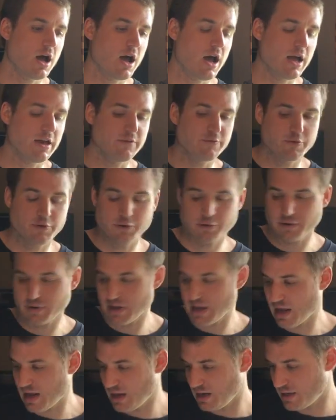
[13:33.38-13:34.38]
I've
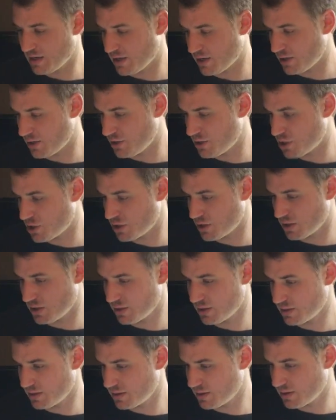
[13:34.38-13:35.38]
created,
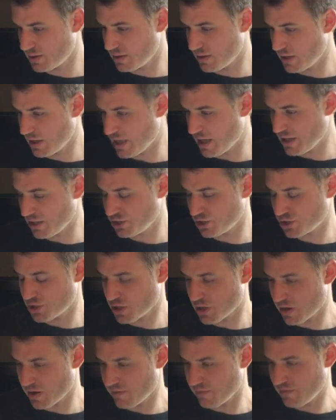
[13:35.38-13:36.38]
each
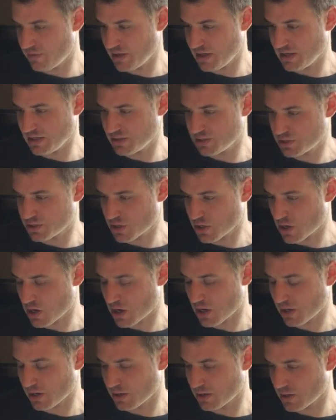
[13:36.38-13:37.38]
of these
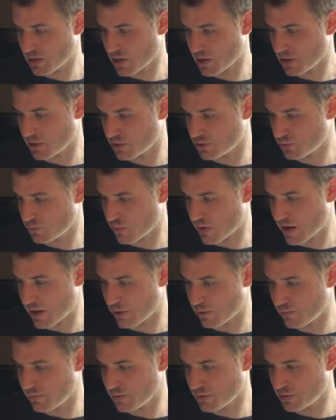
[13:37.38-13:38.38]
are
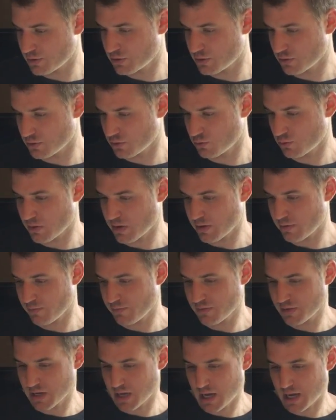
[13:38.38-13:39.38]
12, so
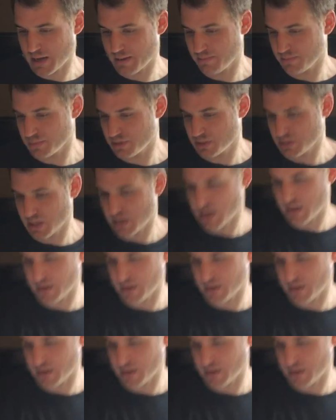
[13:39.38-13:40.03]
12 times